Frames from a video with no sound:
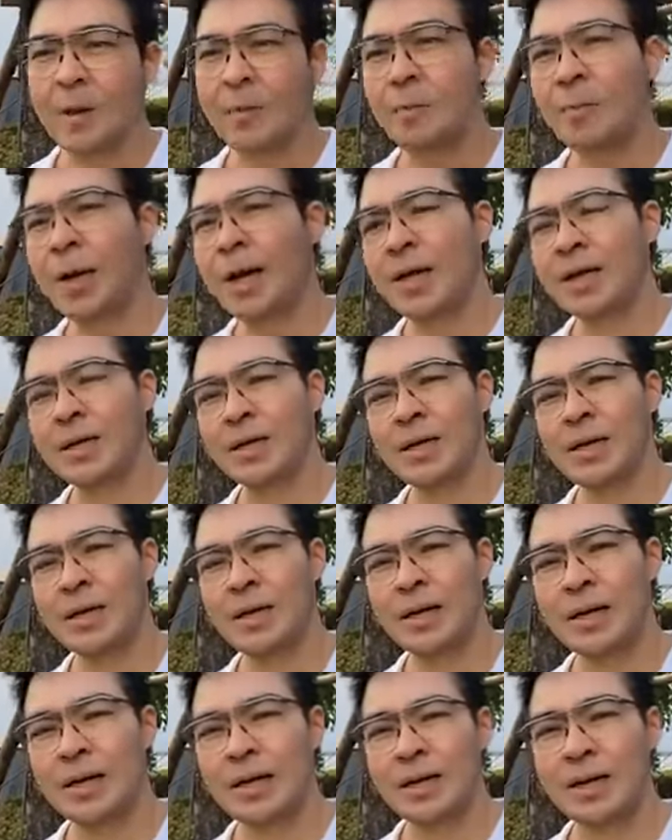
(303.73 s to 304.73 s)
But
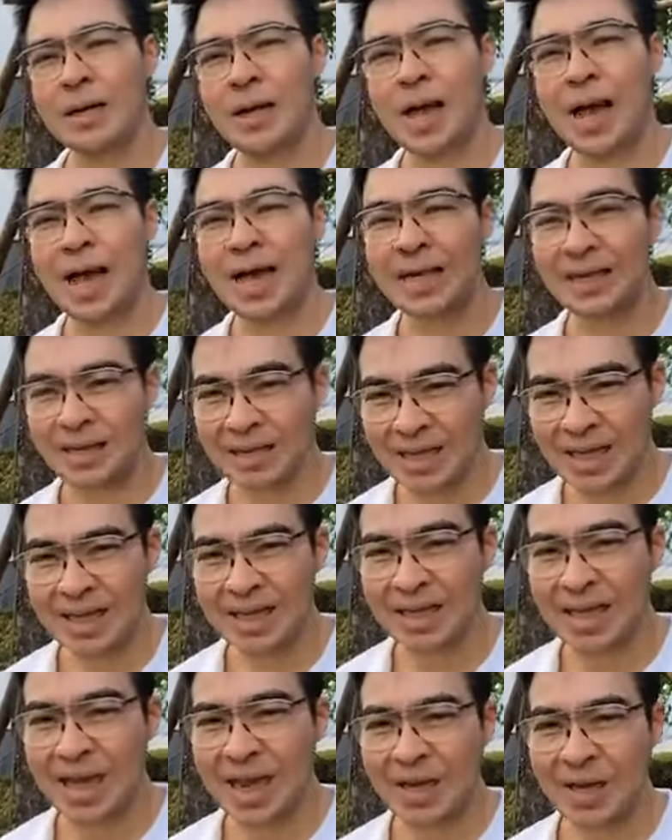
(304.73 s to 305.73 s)
I
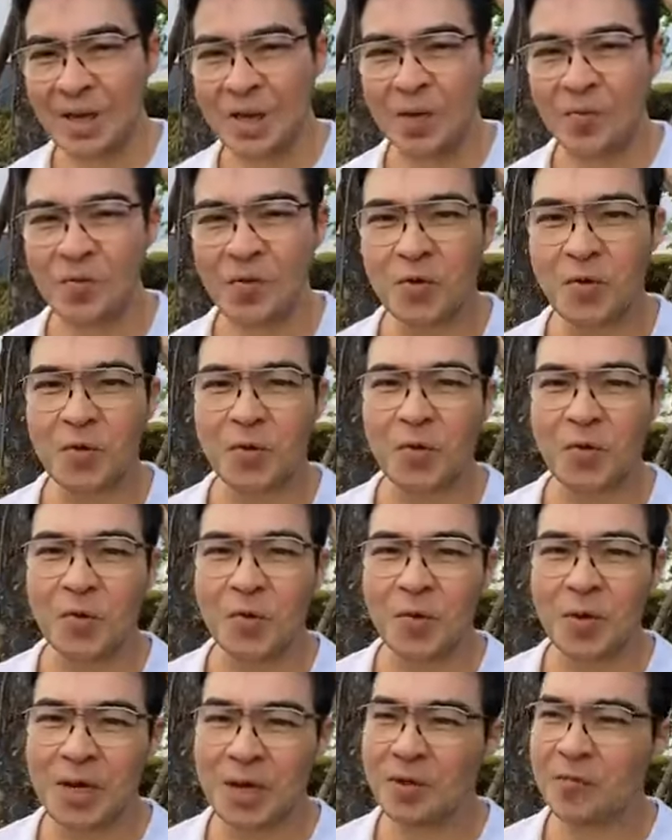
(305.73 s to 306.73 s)
think that if you
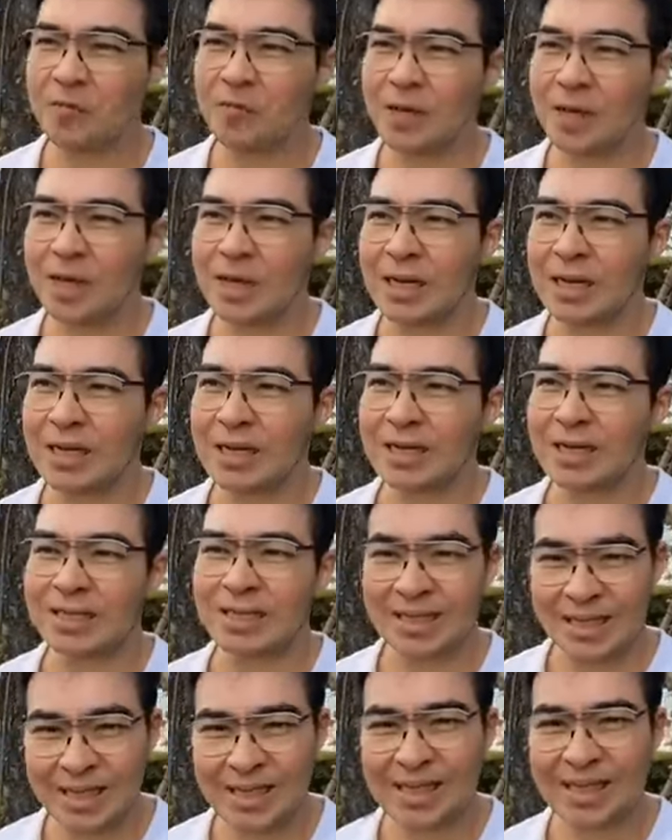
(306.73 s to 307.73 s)
live in the
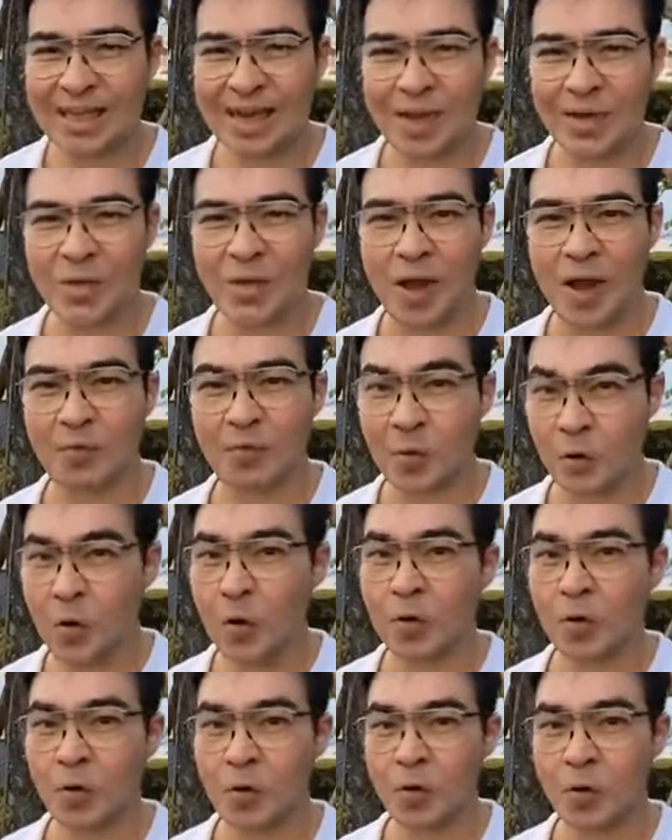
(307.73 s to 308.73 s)
city and you have to
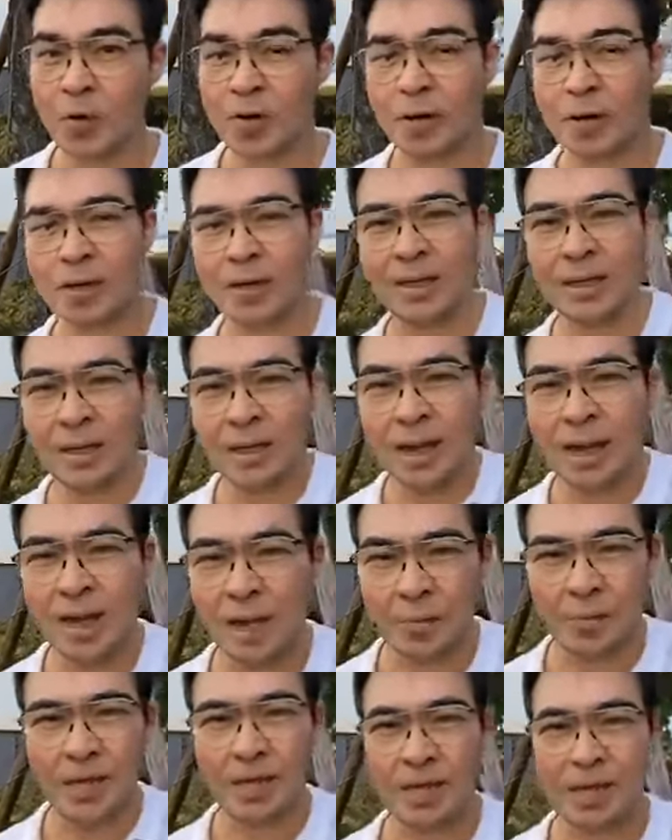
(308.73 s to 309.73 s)
go to work, like
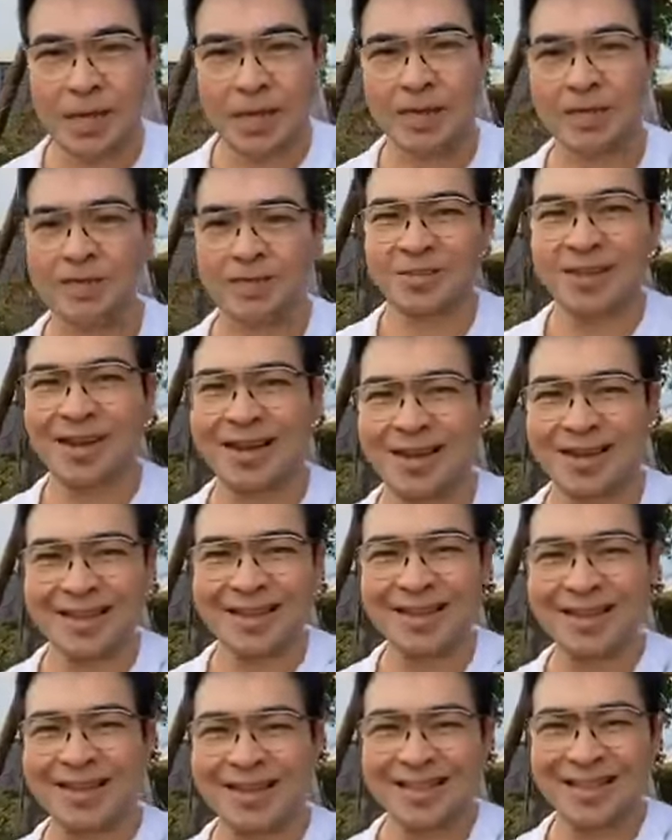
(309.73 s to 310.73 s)
a BTS train,
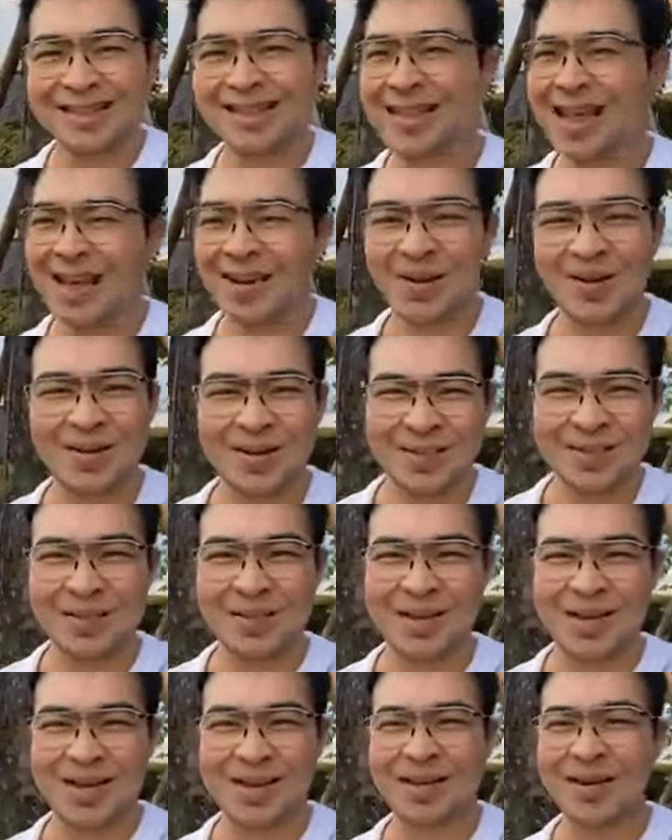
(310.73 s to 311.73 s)
stand on the
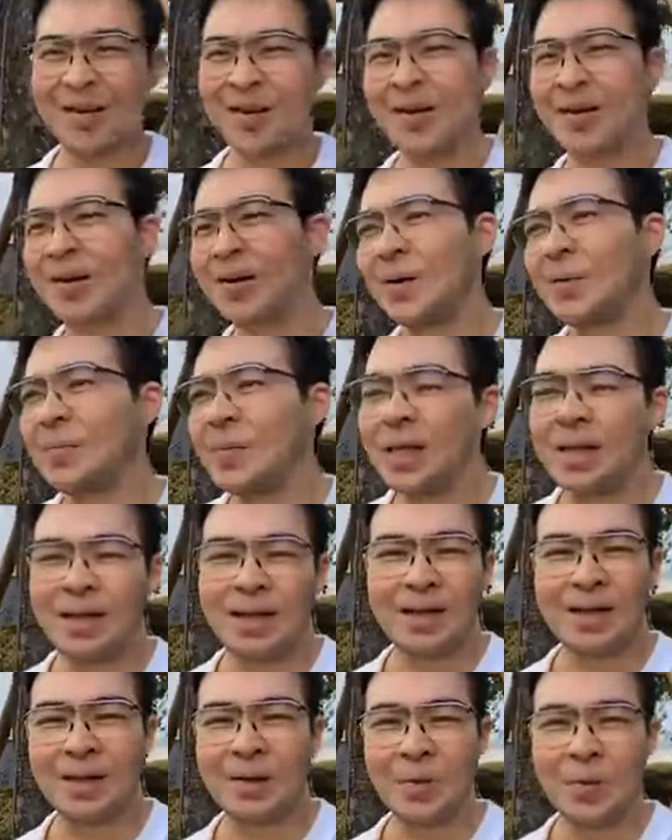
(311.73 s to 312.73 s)
train
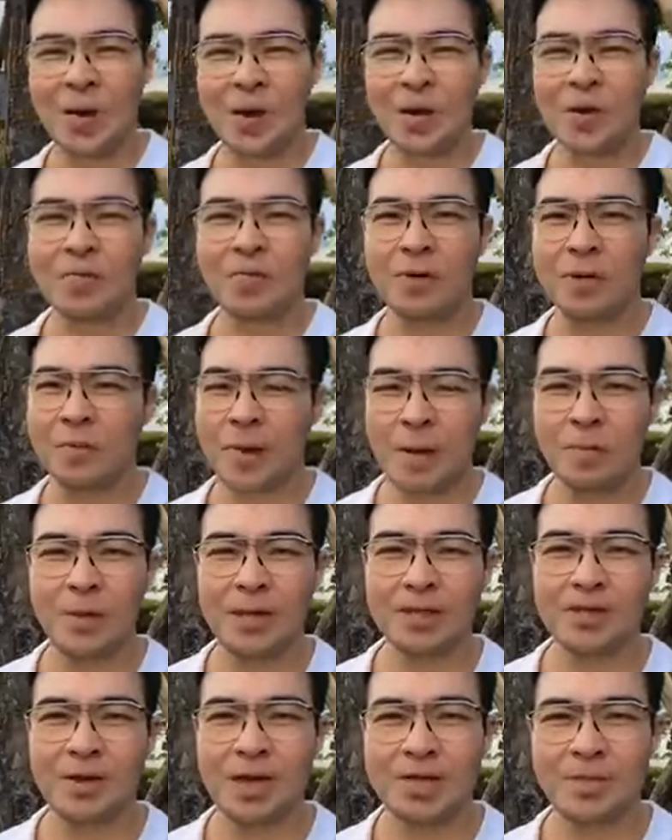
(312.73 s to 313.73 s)
or whatever
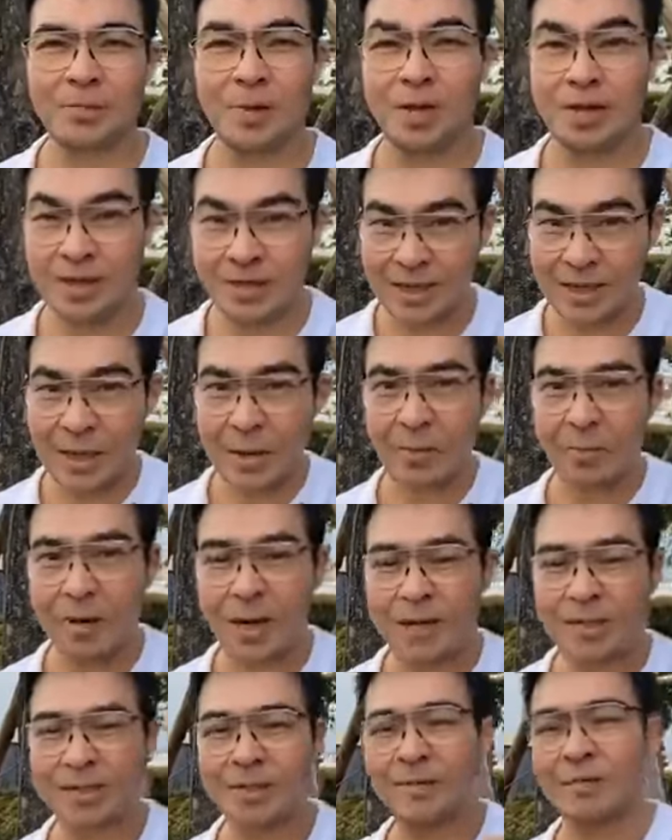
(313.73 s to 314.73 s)
public transportation or
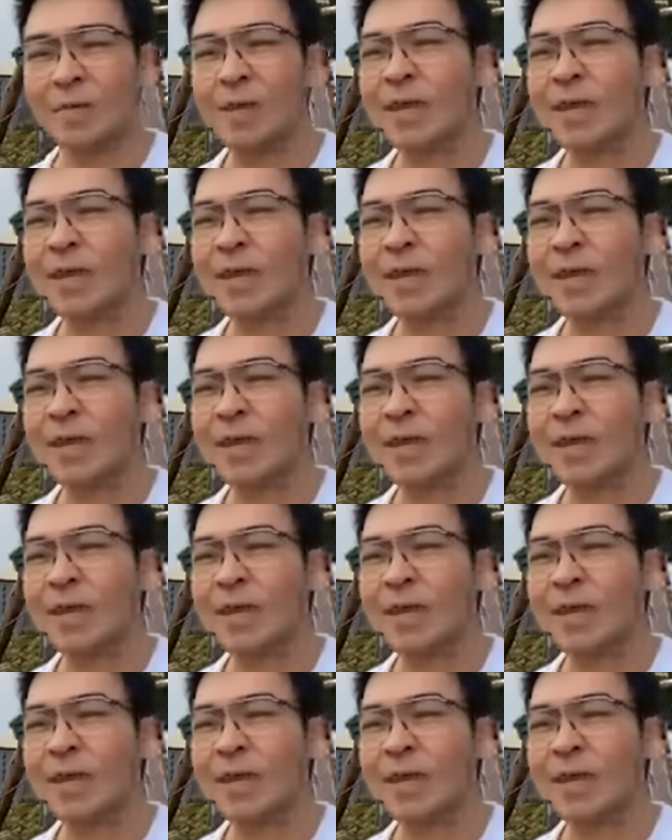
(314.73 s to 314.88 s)
bus,